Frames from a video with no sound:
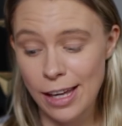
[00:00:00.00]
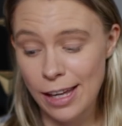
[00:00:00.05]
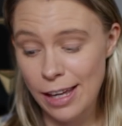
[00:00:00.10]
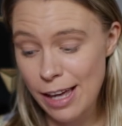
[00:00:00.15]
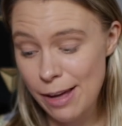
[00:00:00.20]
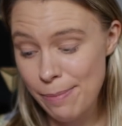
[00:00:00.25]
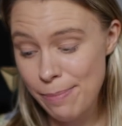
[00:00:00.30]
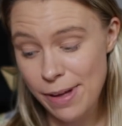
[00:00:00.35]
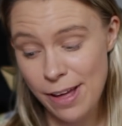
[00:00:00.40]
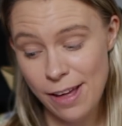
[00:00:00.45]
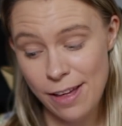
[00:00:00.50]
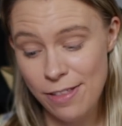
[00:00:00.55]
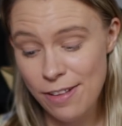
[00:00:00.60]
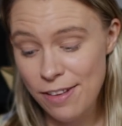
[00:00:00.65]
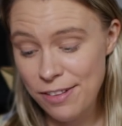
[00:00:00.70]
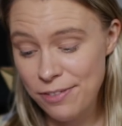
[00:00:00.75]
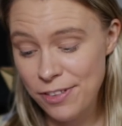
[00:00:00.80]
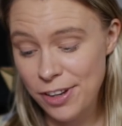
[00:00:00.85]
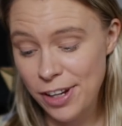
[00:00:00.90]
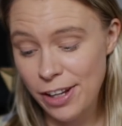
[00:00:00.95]
Yep,
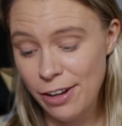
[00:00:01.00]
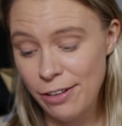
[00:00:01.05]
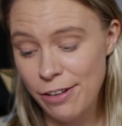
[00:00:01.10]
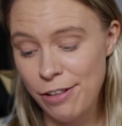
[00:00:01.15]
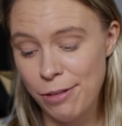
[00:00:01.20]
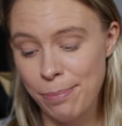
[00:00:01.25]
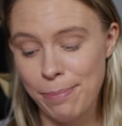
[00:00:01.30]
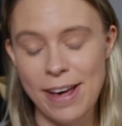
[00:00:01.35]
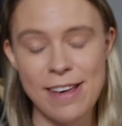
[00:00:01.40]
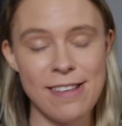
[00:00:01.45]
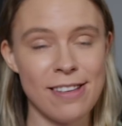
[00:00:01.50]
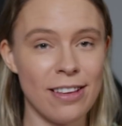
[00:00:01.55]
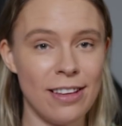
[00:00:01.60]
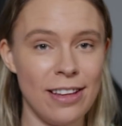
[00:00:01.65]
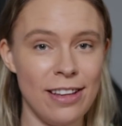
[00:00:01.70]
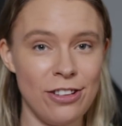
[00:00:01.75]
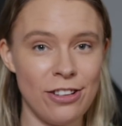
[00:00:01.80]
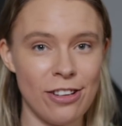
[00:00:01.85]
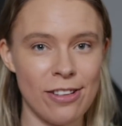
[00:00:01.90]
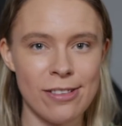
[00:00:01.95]
this video is
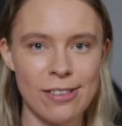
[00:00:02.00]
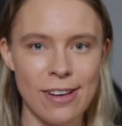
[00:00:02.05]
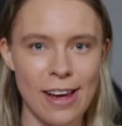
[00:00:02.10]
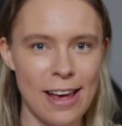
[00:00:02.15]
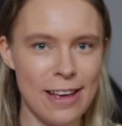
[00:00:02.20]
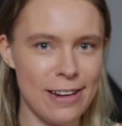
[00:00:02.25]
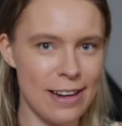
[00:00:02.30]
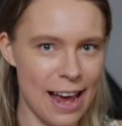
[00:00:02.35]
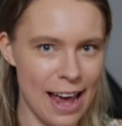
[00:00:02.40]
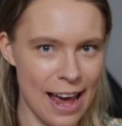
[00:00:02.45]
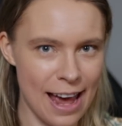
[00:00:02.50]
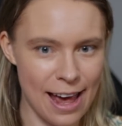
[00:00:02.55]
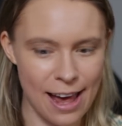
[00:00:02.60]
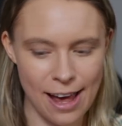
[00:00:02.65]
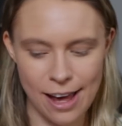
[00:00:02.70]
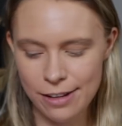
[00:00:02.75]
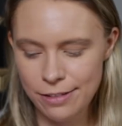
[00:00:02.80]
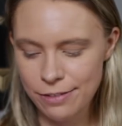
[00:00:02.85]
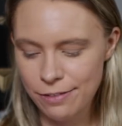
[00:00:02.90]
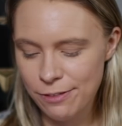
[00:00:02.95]
basically just an
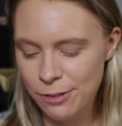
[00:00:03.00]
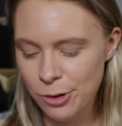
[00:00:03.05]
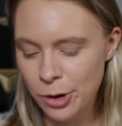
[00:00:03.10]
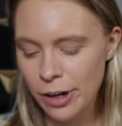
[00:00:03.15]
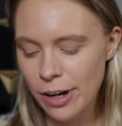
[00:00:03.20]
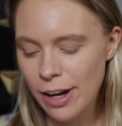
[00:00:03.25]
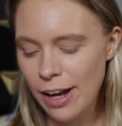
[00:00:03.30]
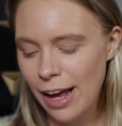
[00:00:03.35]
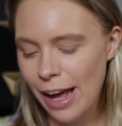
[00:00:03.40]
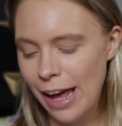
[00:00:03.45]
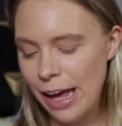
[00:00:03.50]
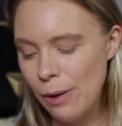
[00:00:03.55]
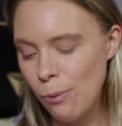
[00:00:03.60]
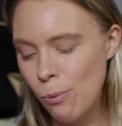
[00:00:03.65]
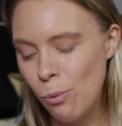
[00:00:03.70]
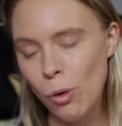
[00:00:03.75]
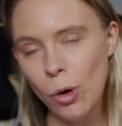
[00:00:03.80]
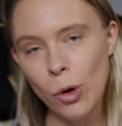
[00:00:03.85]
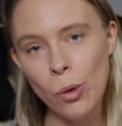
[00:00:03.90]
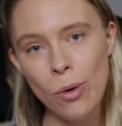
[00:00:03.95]
ad for a
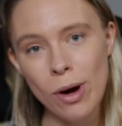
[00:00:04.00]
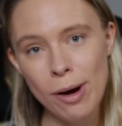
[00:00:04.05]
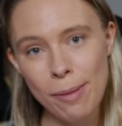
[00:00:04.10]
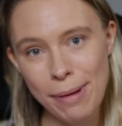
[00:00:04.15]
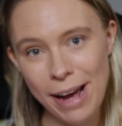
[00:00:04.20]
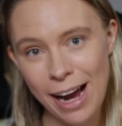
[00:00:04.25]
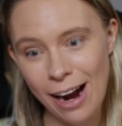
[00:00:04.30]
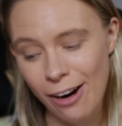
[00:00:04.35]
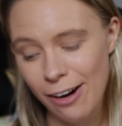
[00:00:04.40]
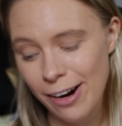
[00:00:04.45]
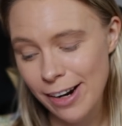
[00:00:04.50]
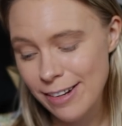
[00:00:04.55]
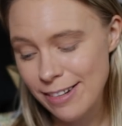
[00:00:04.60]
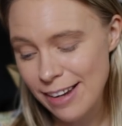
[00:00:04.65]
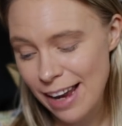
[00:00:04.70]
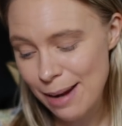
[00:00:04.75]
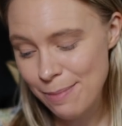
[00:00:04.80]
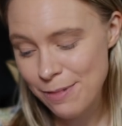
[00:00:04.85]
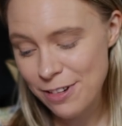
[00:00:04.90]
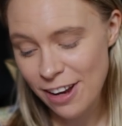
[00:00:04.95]
wall power
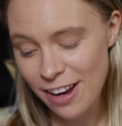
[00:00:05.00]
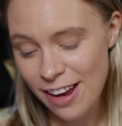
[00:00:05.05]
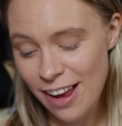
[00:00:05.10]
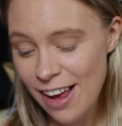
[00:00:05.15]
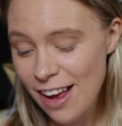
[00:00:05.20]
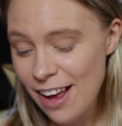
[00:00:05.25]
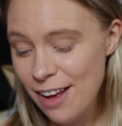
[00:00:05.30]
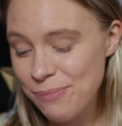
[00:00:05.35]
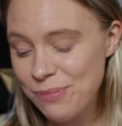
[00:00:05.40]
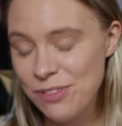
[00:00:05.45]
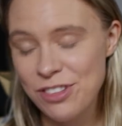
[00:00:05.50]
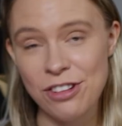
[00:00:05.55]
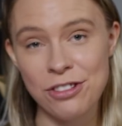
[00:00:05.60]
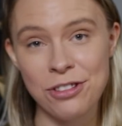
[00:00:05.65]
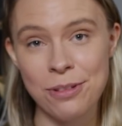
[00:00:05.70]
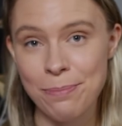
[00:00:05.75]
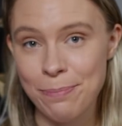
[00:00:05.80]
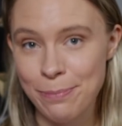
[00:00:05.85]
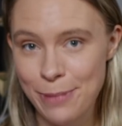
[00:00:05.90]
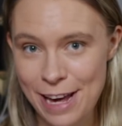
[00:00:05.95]
adapter. It's
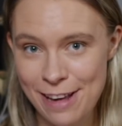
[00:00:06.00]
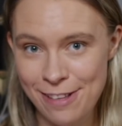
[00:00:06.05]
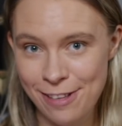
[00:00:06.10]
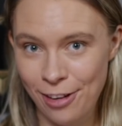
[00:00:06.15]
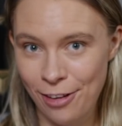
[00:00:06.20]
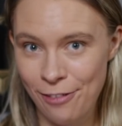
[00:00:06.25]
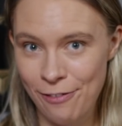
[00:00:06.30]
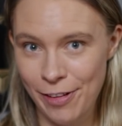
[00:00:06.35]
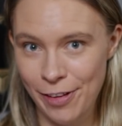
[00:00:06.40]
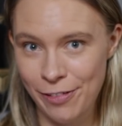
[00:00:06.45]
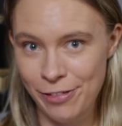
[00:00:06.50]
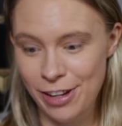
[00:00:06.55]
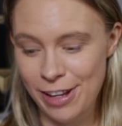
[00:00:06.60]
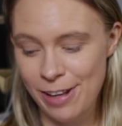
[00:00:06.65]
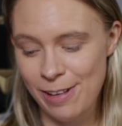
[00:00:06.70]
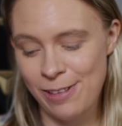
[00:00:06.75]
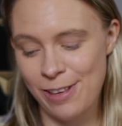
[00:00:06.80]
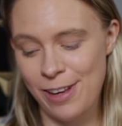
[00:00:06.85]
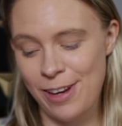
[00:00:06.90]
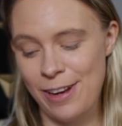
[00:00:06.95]
just a basic
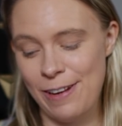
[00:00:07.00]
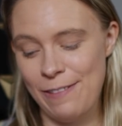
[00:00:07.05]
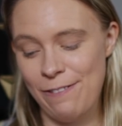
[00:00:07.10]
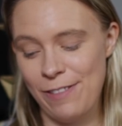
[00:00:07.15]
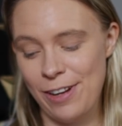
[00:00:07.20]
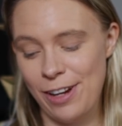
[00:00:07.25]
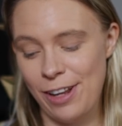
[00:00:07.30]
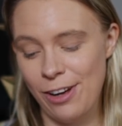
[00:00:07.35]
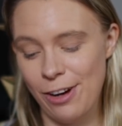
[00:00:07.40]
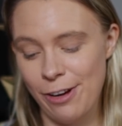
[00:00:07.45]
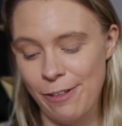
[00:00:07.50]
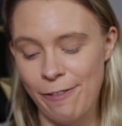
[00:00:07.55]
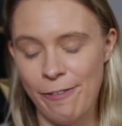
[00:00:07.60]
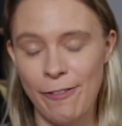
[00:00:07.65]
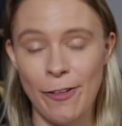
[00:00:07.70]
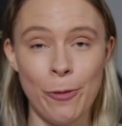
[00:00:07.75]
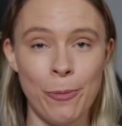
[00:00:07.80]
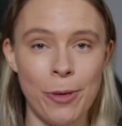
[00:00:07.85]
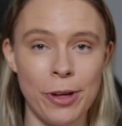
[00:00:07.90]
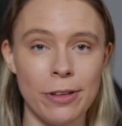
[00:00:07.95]
15 second video
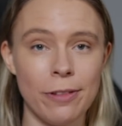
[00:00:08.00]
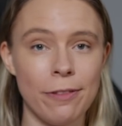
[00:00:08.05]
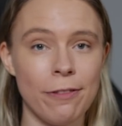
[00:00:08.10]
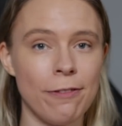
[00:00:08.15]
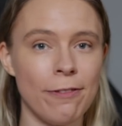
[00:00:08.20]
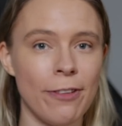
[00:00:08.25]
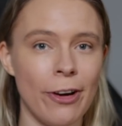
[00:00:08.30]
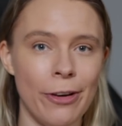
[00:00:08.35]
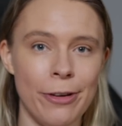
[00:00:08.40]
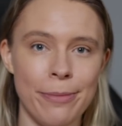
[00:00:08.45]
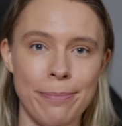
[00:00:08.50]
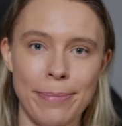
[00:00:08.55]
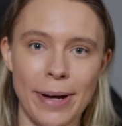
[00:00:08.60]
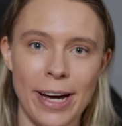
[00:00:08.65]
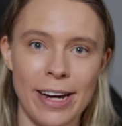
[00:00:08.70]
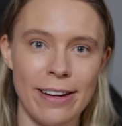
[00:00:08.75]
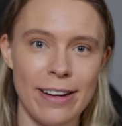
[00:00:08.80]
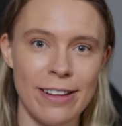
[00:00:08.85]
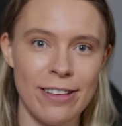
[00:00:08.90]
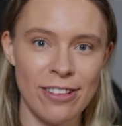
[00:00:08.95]
filmed with a phone,
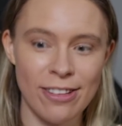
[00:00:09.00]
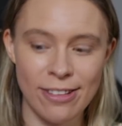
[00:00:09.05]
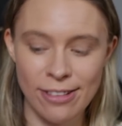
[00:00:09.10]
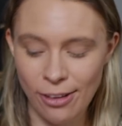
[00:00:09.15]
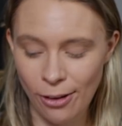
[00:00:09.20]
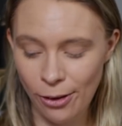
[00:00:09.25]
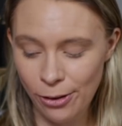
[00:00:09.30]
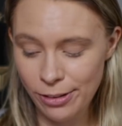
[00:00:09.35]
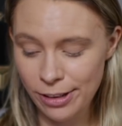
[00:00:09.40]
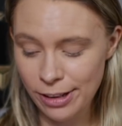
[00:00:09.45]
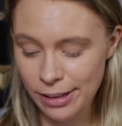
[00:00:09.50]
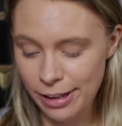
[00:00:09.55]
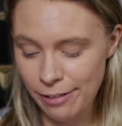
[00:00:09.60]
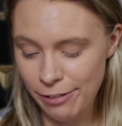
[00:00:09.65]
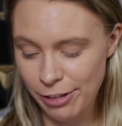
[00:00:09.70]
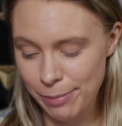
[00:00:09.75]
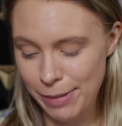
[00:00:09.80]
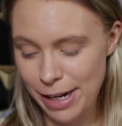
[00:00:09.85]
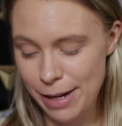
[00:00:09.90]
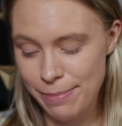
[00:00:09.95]
but it's so
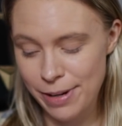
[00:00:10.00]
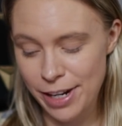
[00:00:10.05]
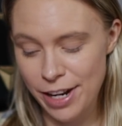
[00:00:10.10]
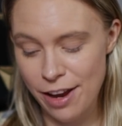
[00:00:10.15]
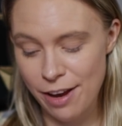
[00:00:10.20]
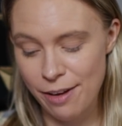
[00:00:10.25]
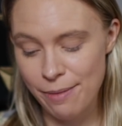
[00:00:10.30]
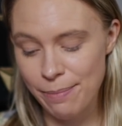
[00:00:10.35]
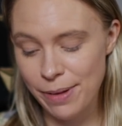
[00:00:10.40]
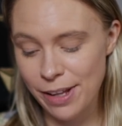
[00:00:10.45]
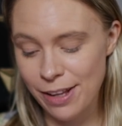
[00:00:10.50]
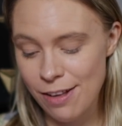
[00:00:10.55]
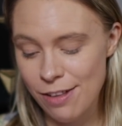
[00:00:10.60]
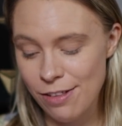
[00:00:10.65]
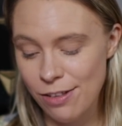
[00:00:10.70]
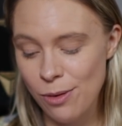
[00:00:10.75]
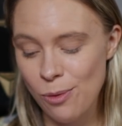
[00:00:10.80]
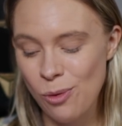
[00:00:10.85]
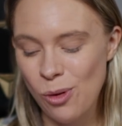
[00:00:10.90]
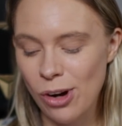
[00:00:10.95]
clever in my opinion
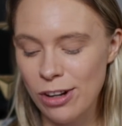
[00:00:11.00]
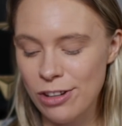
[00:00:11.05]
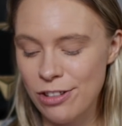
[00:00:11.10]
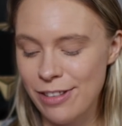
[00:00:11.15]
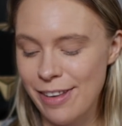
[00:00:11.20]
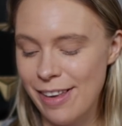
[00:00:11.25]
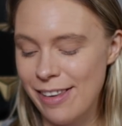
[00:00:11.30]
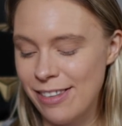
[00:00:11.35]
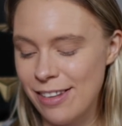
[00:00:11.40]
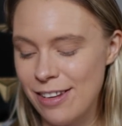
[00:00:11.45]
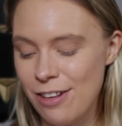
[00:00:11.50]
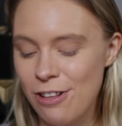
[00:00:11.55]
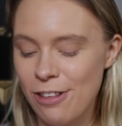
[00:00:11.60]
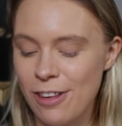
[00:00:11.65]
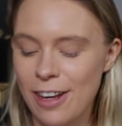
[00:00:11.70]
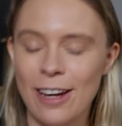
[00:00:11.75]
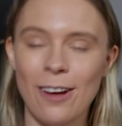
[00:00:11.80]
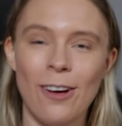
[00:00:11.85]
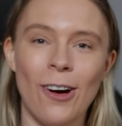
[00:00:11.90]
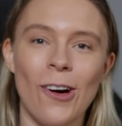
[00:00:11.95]
because you watch this and you
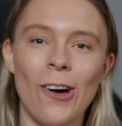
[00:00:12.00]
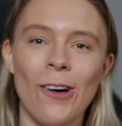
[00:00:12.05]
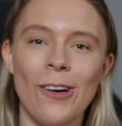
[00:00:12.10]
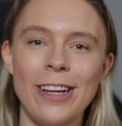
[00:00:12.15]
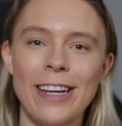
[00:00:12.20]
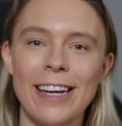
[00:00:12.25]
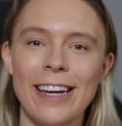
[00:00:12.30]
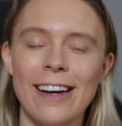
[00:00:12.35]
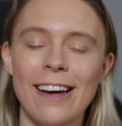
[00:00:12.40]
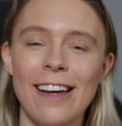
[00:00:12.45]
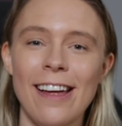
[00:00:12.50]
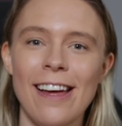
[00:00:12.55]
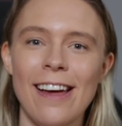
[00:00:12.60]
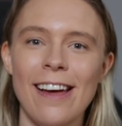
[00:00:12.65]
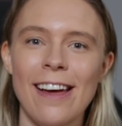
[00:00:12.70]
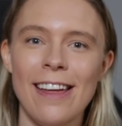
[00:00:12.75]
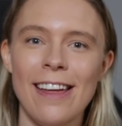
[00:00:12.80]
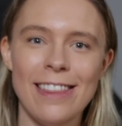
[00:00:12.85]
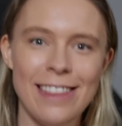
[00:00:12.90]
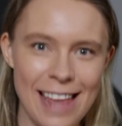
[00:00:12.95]
think, oh yeah,
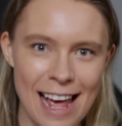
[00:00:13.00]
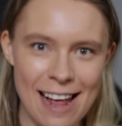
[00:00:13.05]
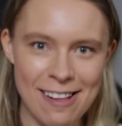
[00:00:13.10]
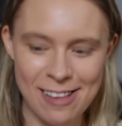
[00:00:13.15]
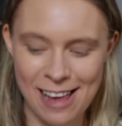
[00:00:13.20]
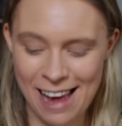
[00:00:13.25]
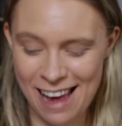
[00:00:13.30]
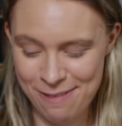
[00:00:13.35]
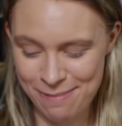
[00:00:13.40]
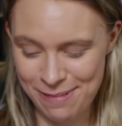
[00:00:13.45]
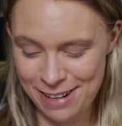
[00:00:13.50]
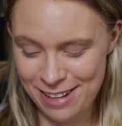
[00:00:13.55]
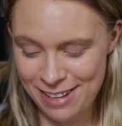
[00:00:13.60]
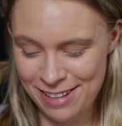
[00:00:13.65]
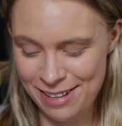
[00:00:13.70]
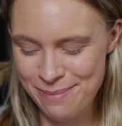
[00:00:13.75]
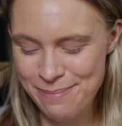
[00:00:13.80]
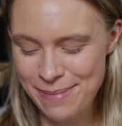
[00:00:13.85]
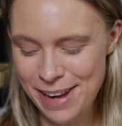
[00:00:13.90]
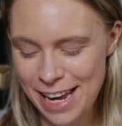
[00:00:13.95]
that's happened
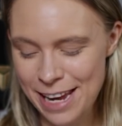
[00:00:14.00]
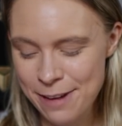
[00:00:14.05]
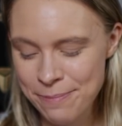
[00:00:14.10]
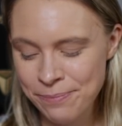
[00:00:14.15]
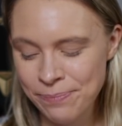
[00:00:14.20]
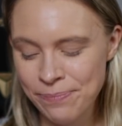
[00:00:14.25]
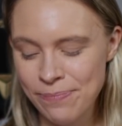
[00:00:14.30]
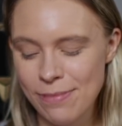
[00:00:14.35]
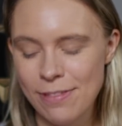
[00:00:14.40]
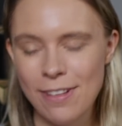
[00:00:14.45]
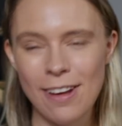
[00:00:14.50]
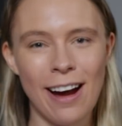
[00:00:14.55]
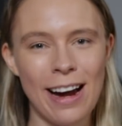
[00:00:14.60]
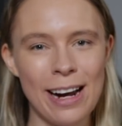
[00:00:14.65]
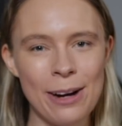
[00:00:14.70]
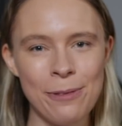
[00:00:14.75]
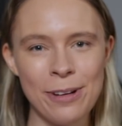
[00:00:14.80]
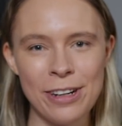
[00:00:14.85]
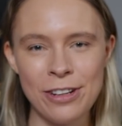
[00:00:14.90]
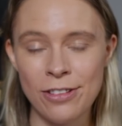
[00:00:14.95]
to me.
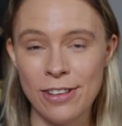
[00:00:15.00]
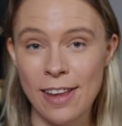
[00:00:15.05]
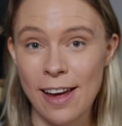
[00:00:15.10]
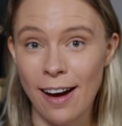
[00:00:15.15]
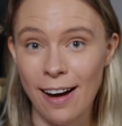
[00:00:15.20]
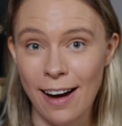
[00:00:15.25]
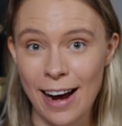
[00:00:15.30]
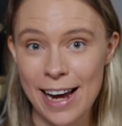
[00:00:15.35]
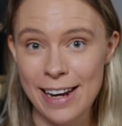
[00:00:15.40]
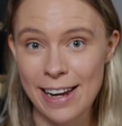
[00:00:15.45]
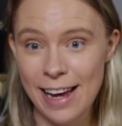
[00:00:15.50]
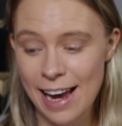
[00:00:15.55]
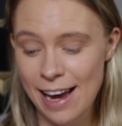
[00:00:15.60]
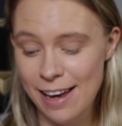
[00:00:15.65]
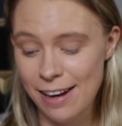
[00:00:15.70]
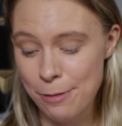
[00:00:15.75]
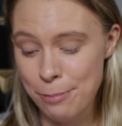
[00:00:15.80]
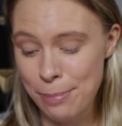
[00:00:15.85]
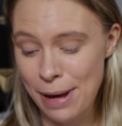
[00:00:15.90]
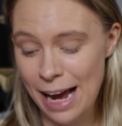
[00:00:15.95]
I wish that I'd
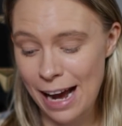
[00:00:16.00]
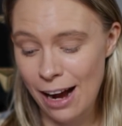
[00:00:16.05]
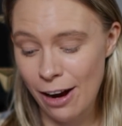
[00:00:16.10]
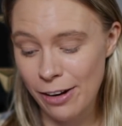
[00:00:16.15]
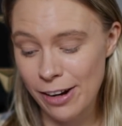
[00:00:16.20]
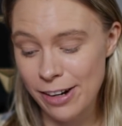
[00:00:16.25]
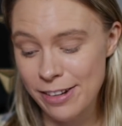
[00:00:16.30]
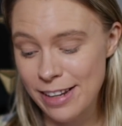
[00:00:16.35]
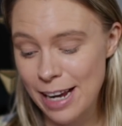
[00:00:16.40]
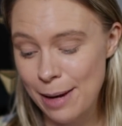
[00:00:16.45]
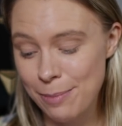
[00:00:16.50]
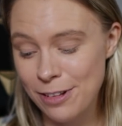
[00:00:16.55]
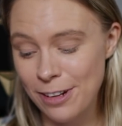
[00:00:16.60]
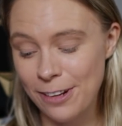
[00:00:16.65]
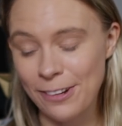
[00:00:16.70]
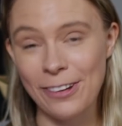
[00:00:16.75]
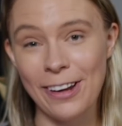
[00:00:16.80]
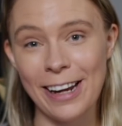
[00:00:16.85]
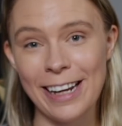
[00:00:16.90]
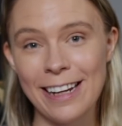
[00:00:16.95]
had a power
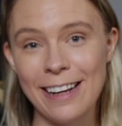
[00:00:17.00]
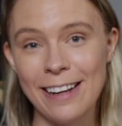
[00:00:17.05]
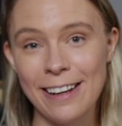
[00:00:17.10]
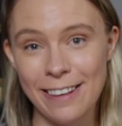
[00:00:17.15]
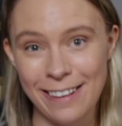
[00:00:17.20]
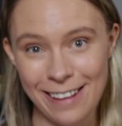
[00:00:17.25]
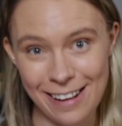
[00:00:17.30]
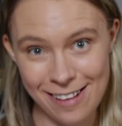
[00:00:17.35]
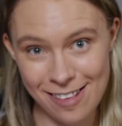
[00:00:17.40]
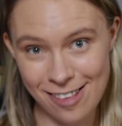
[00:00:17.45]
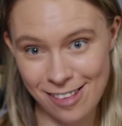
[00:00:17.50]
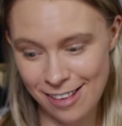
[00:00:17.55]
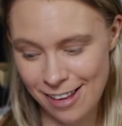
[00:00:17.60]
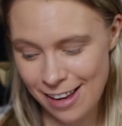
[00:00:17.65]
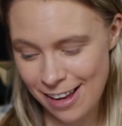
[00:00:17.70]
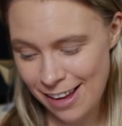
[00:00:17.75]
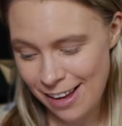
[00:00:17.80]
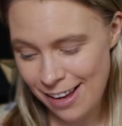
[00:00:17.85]
adapter like this.